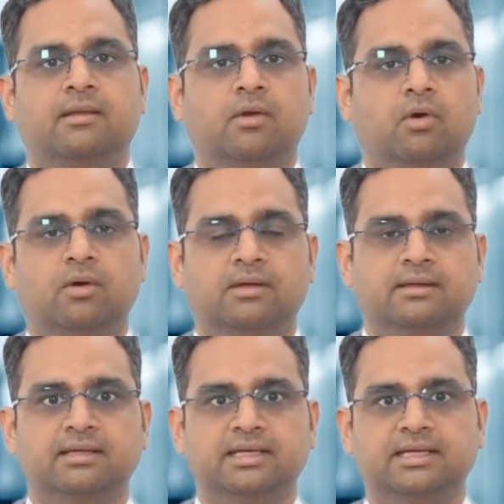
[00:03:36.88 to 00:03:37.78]
or
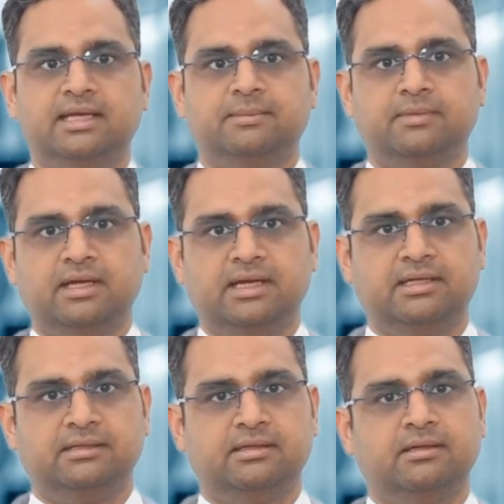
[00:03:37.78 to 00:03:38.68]
a
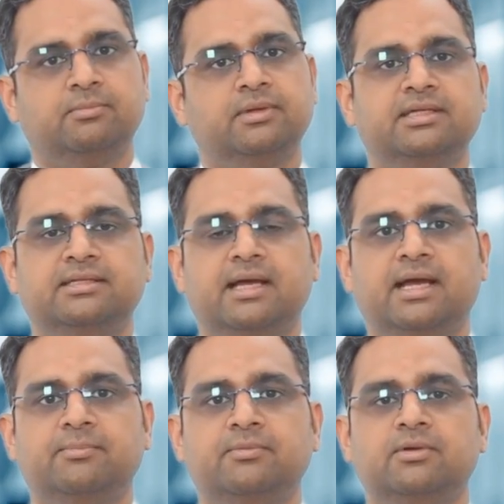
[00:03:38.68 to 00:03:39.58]
MRI, which is
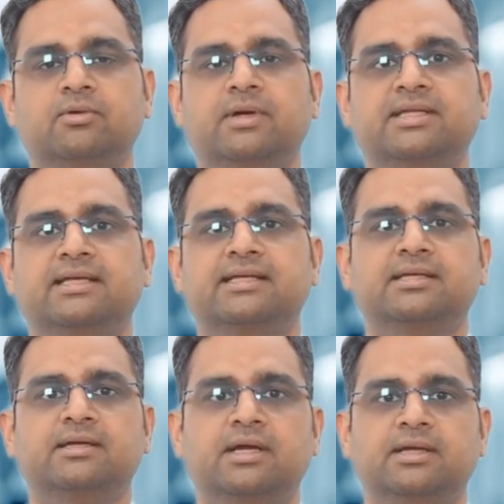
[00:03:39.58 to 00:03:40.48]
helpful to assess
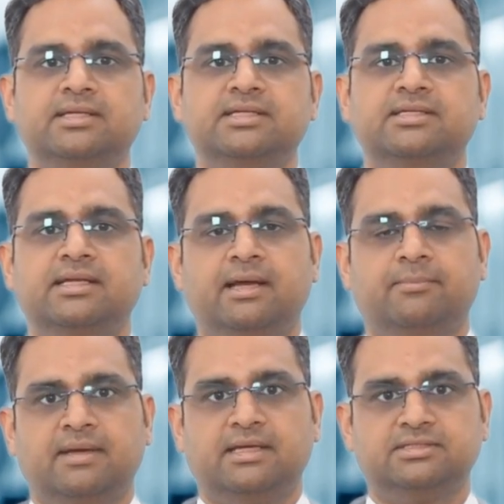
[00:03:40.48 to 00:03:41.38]
the cartilage
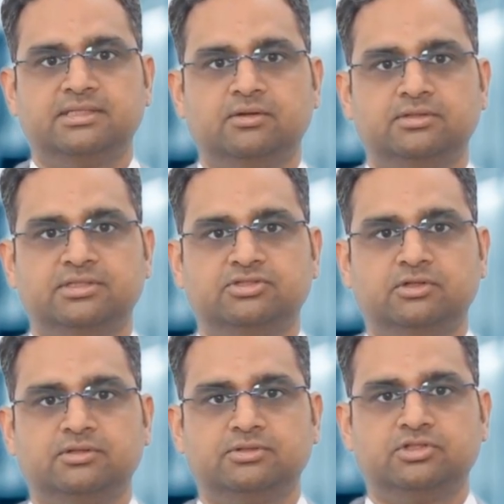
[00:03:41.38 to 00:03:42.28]
cap and surrounding
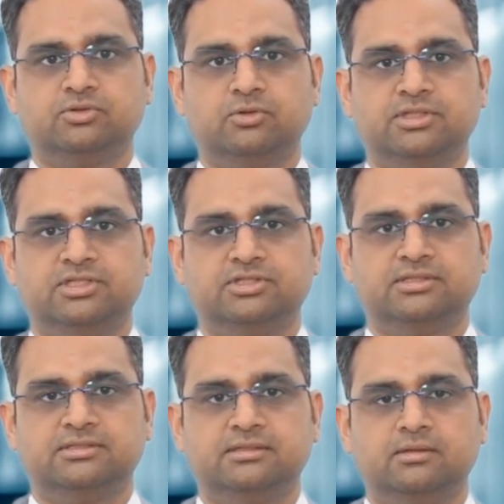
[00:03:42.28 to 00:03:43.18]
soft tissue
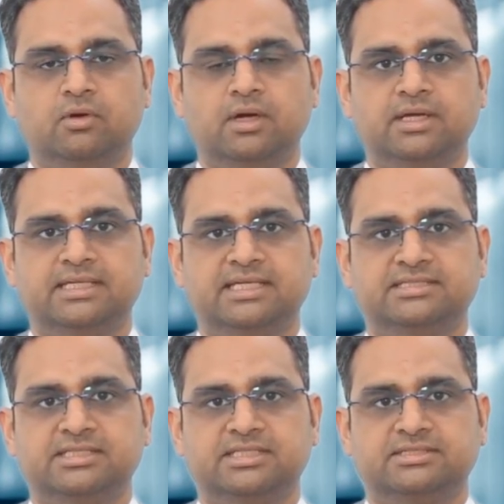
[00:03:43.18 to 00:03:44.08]
conditions, or a
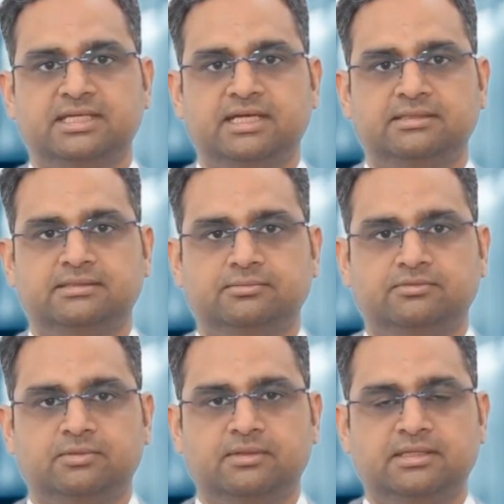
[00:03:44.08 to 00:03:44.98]
CT scan
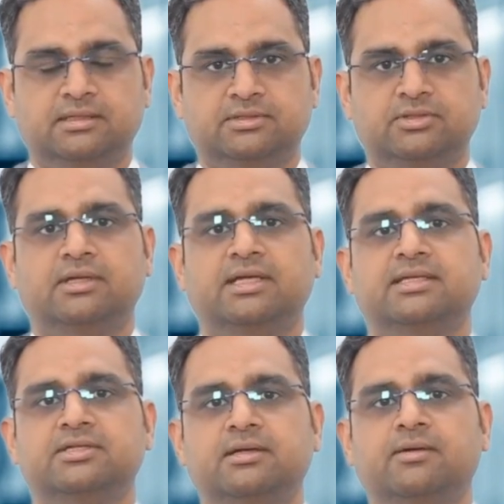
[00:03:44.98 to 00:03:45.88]
for better
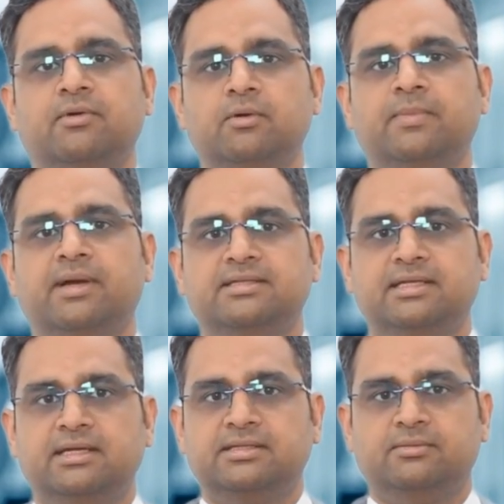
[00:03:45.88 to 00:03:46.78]
visualization of complex
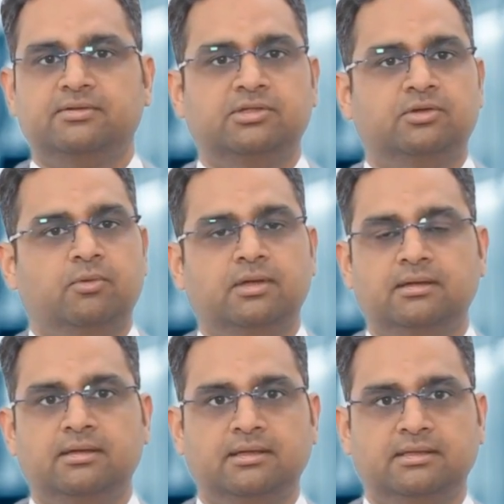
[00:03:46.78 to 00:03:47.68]
areas of the tumor.
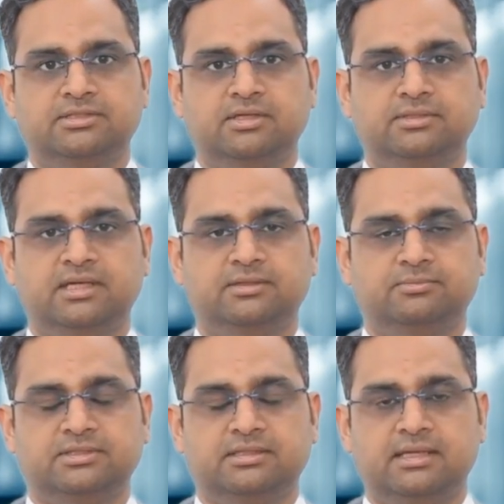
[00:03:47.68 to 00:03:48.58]

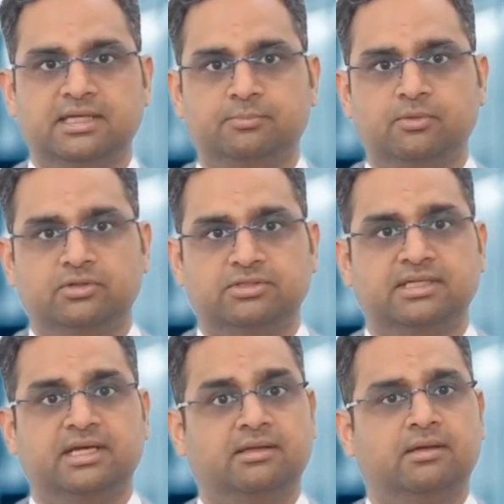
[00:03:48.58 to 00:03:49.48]
Sometimes a bone
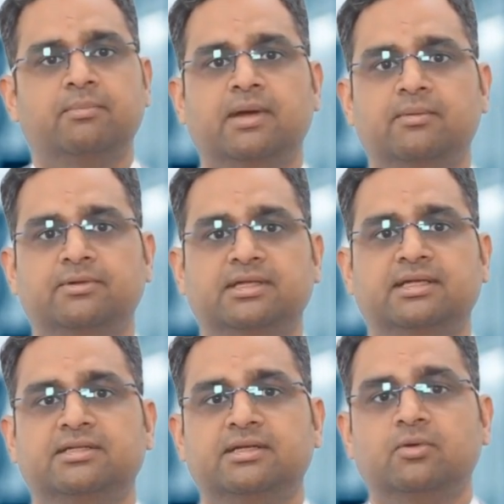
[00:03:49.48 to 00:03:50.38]
scan or biopsy
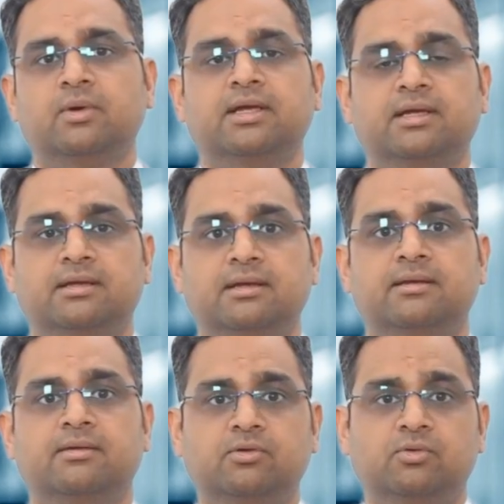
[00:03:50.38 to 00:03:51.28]
is required
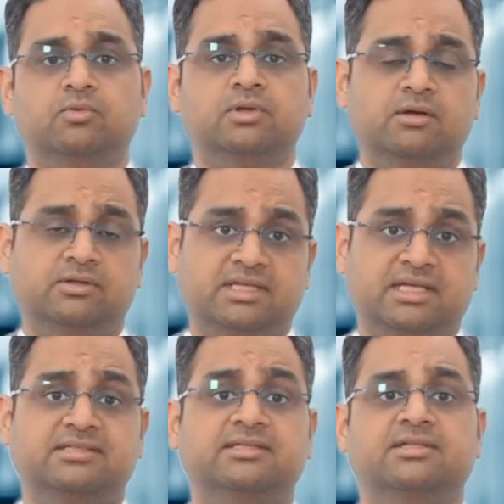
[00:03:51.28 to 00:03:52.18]
to rule out
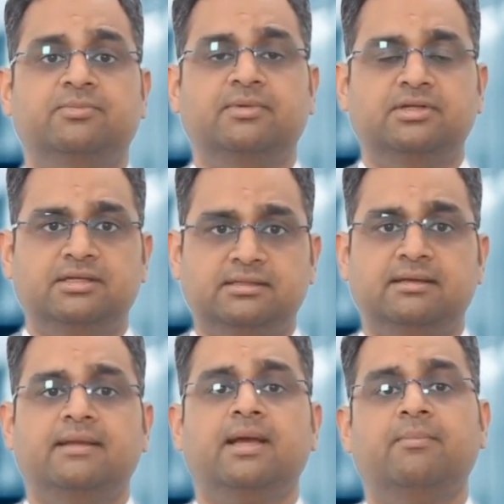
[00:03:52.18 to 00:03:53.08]
cancer suspicion.
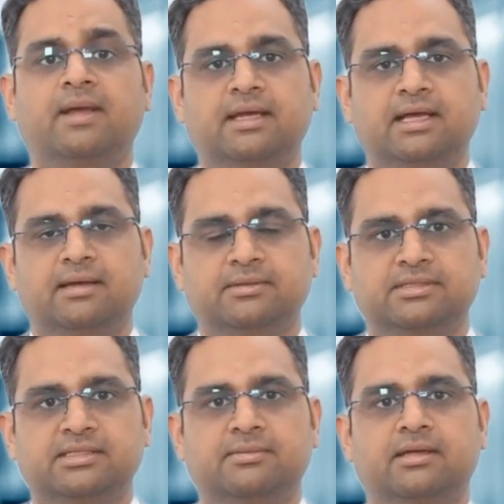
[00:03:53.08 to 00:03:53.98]
MRI helps
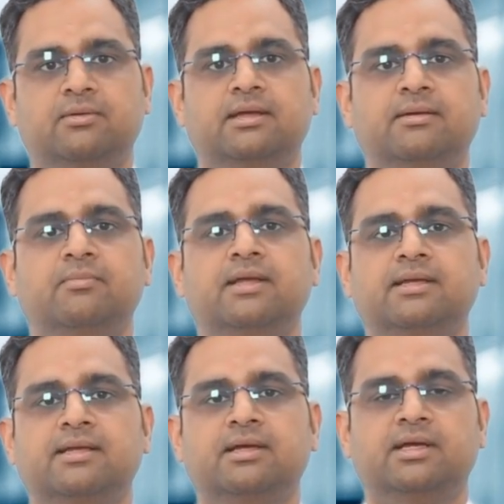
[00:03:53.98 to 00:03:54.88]
us evaluate
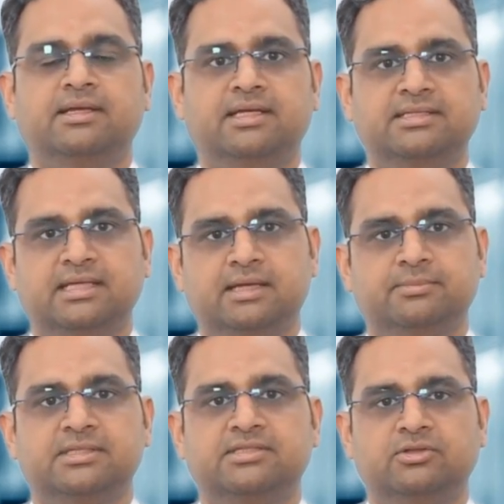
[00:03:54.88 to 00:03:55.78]
whether the cartilage
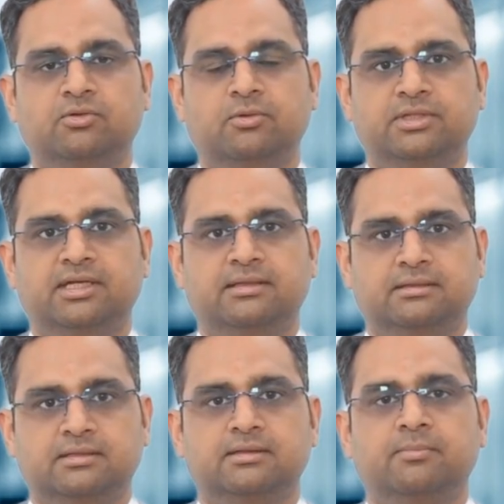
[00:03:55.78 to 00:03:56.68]
cap is too thick,
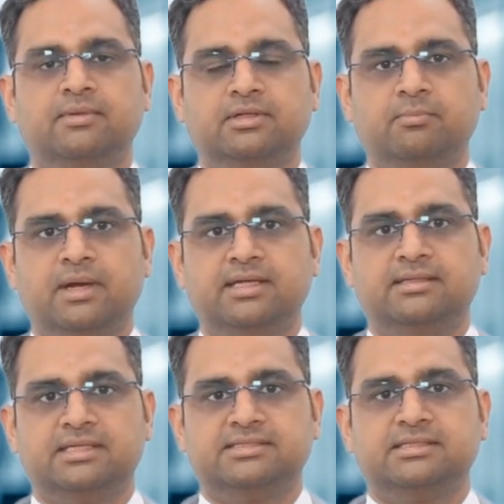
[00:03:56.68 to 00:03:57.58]
which might
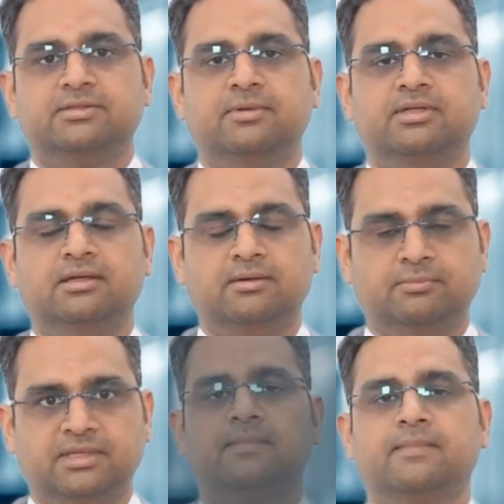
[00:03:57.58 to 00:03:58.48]
raise suspicion of
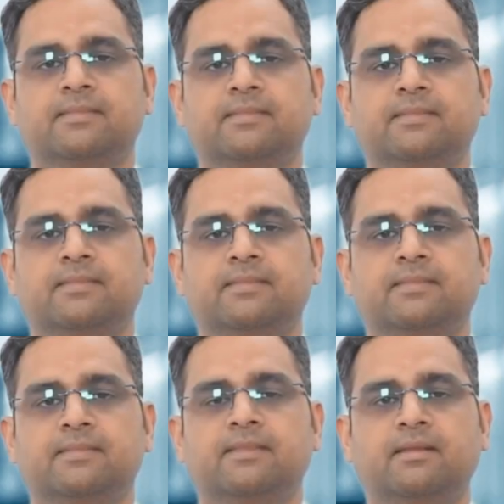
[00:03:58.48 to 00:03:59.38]
malignant change.
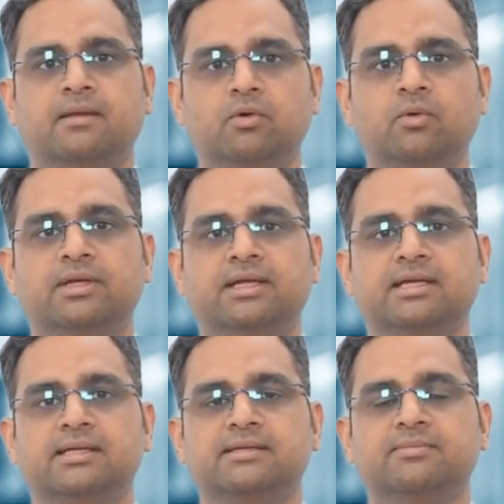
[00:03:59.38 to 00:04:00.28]

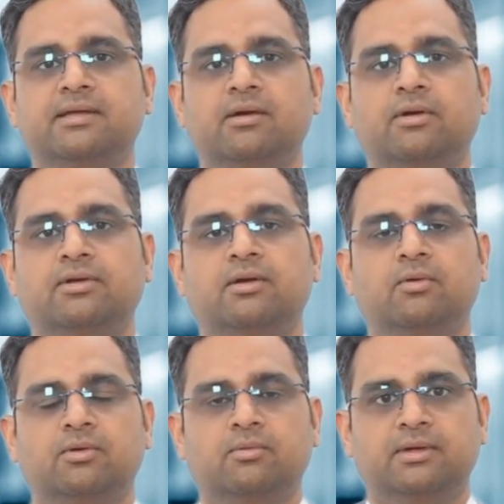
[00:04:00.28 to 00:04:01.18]
Only if the
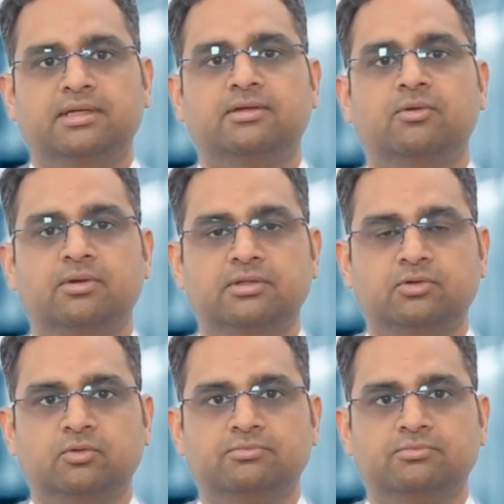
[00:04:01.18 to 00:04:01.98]
osteochondroma is growing too